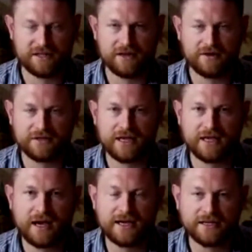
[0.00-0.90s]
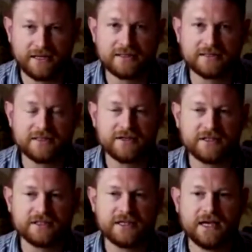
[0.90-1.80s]
They don't take ideas
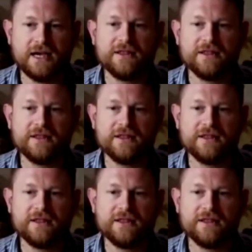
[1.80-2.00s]
seriously.